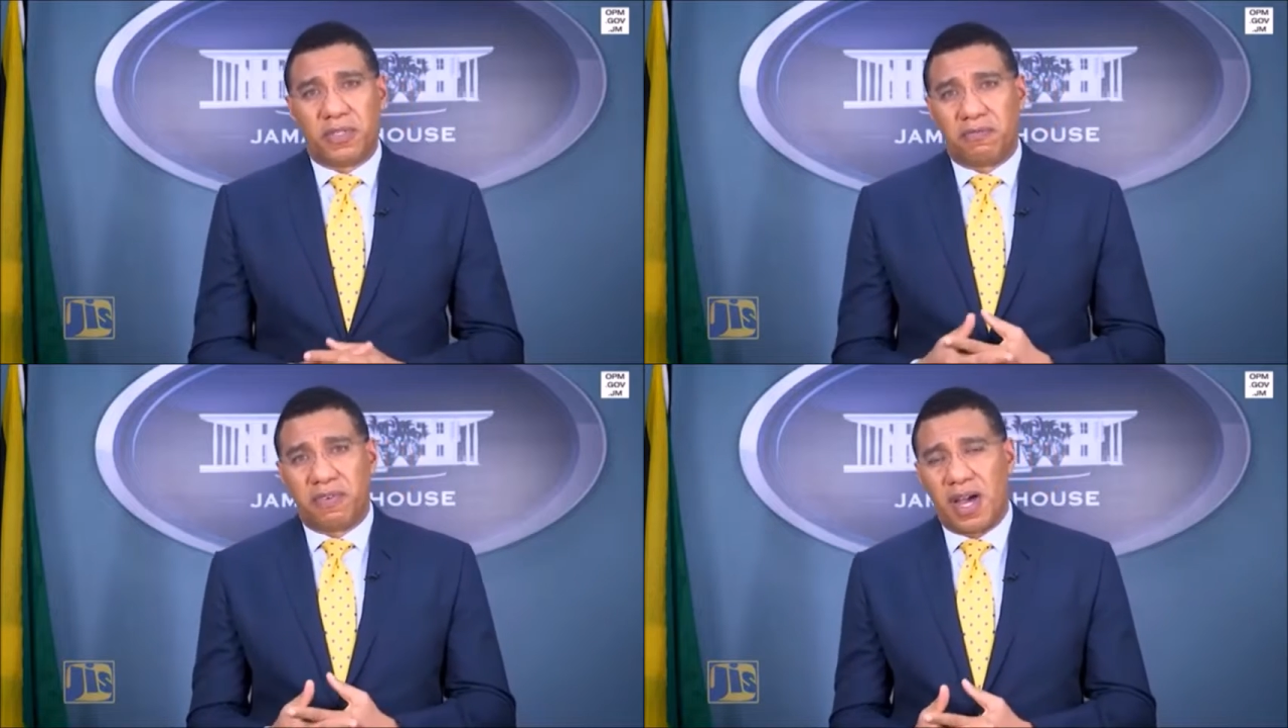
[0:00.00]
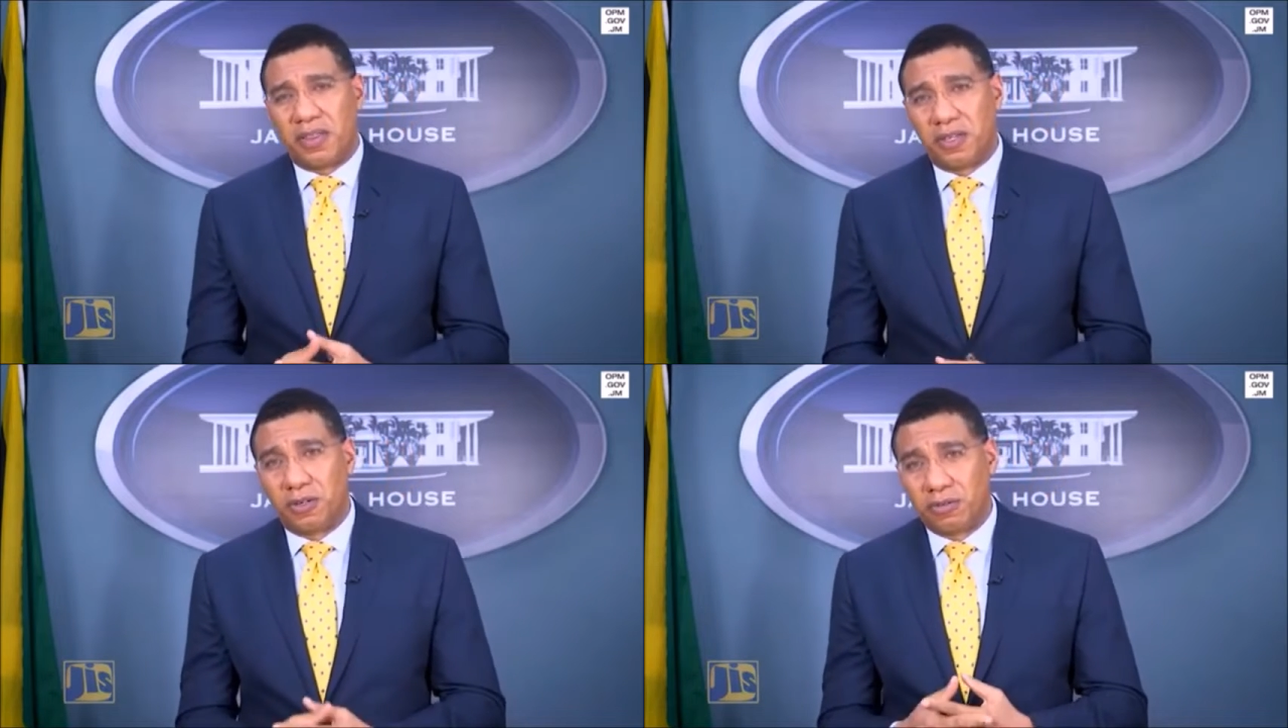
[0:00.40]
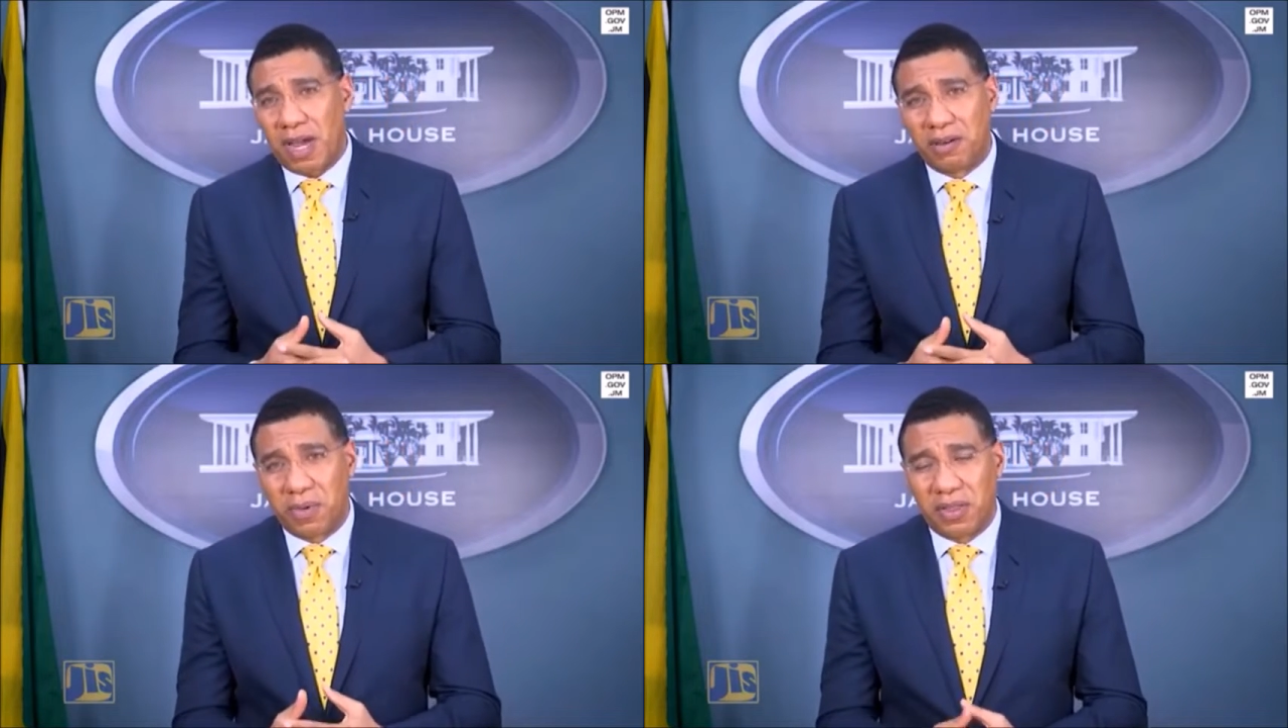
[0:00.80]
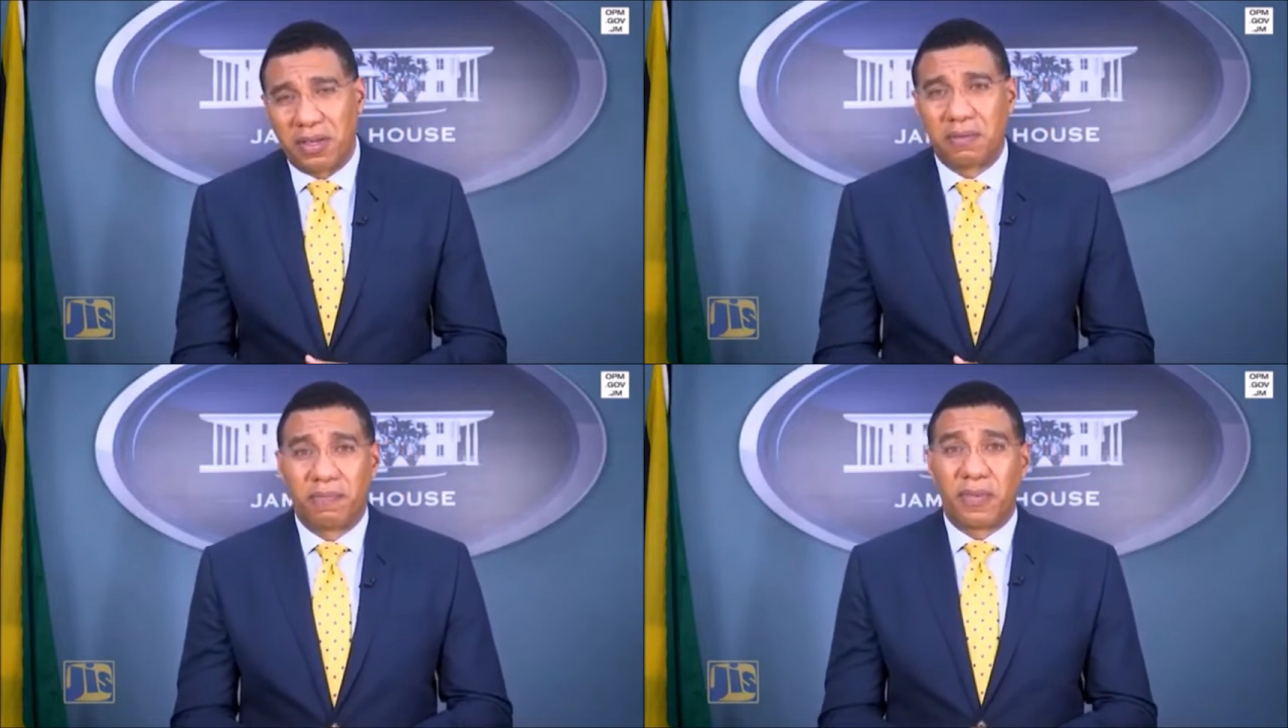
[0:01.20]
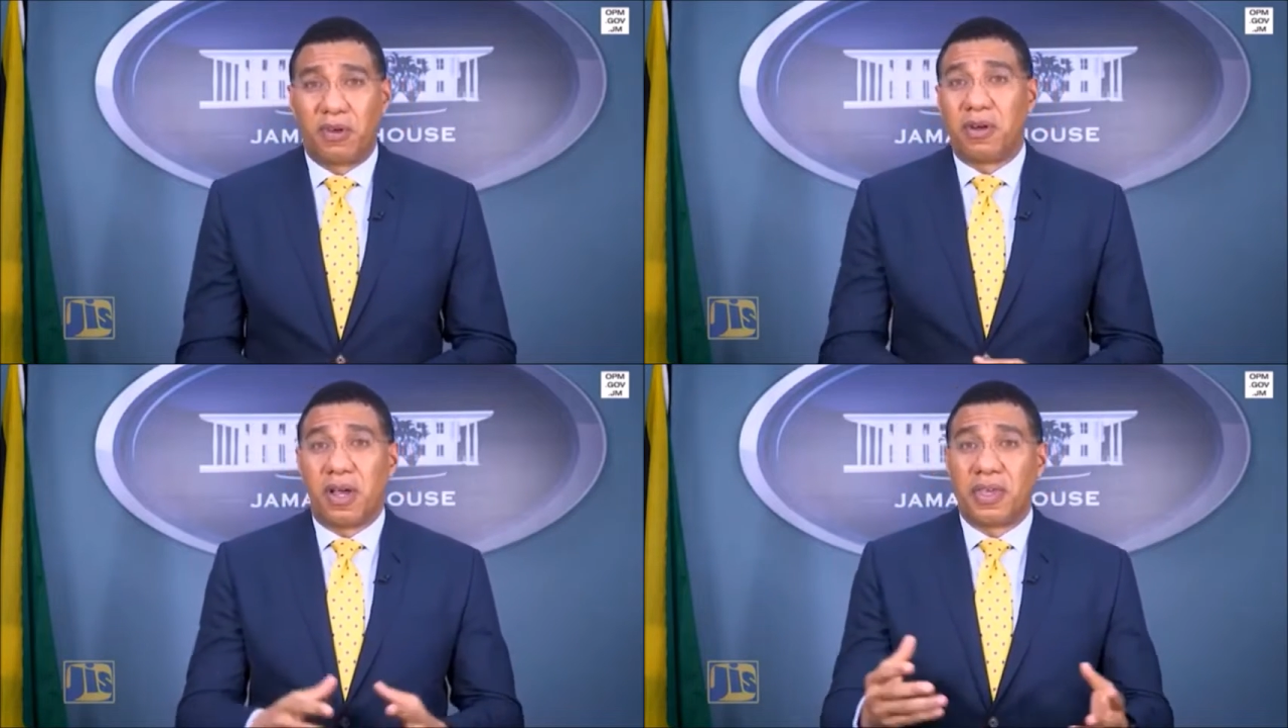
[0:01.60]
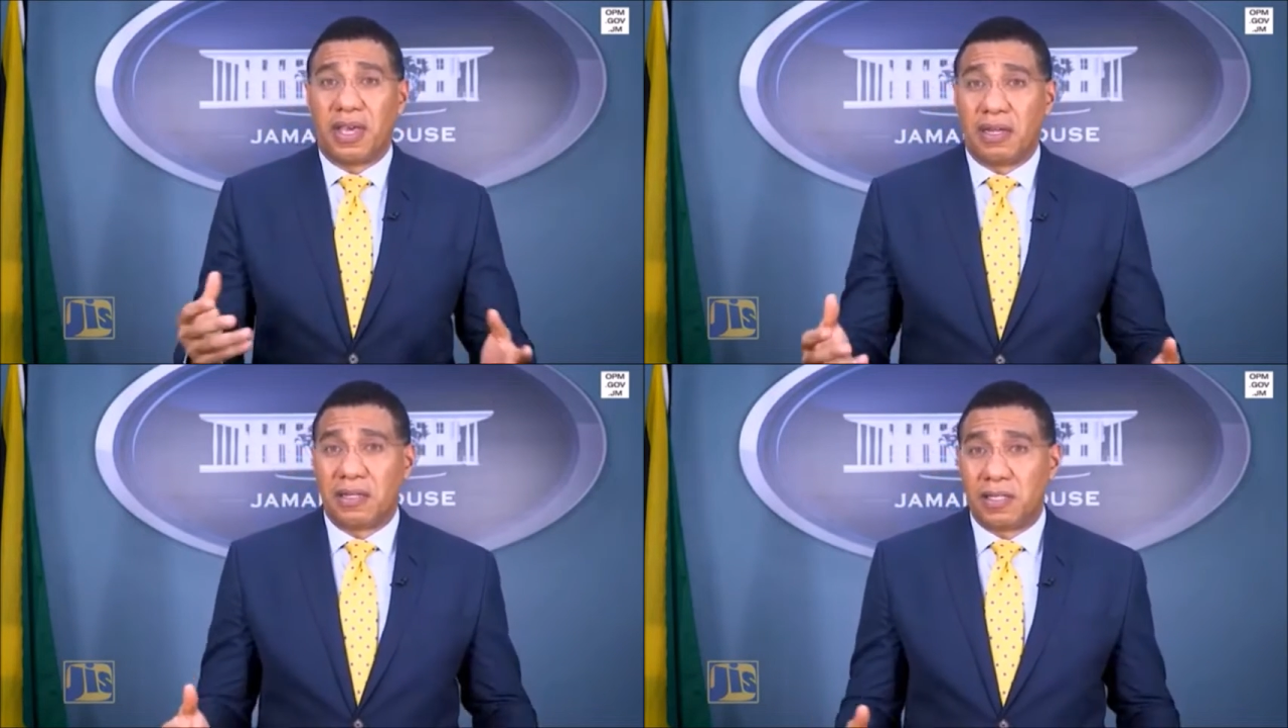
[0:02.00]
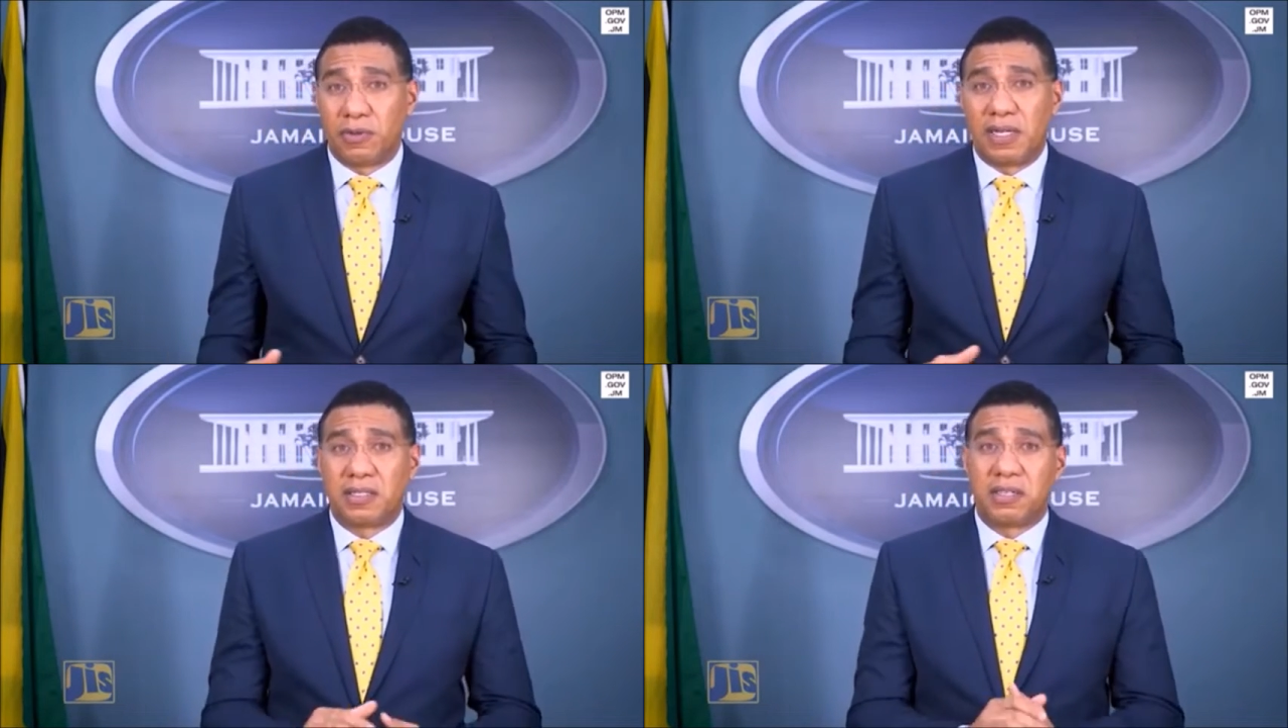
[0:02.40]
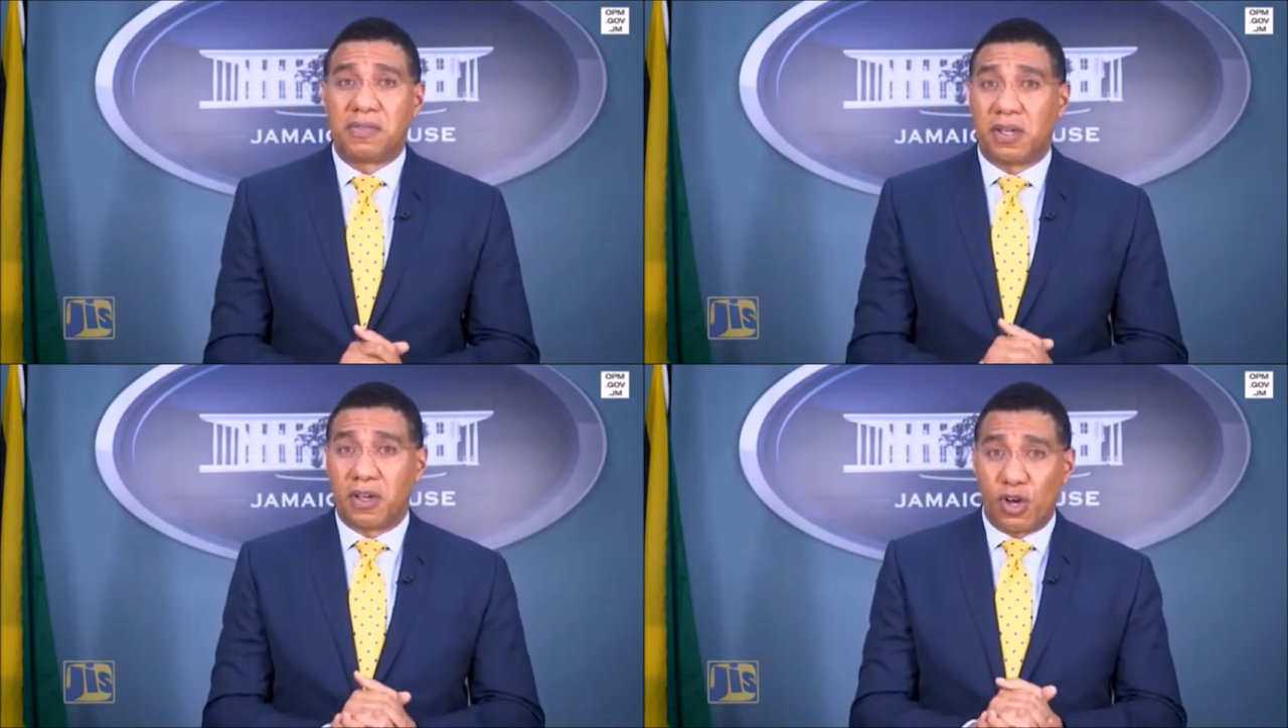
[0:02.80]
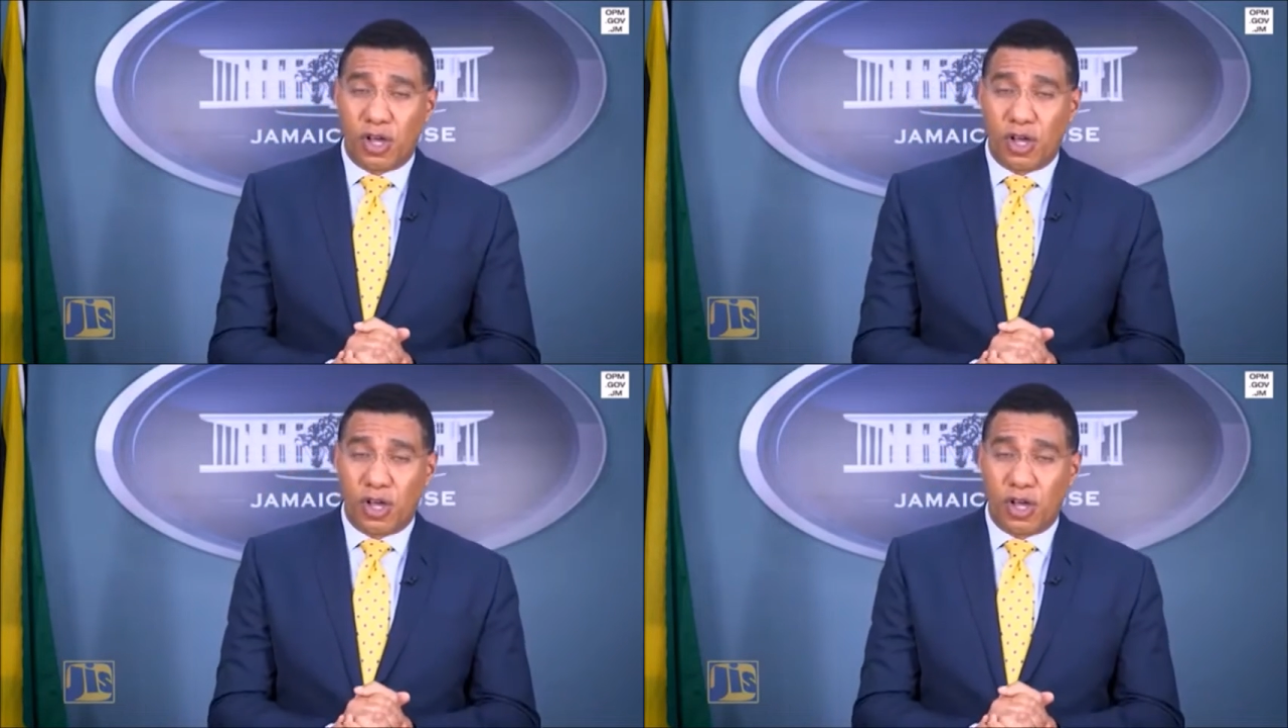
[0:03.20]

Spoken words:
nobody disembarks, but the vessel is docked,